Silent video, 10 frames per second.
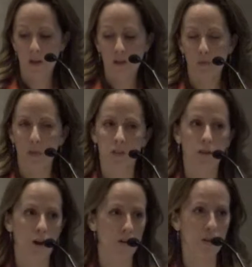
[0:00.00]
So
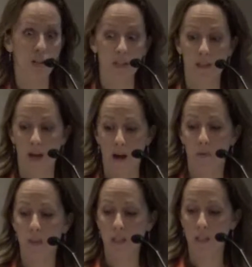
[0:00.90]
basically all the things I
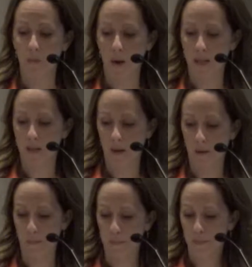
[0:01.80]
was seeing in my
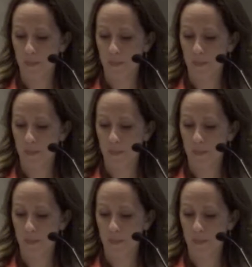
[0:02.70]
son.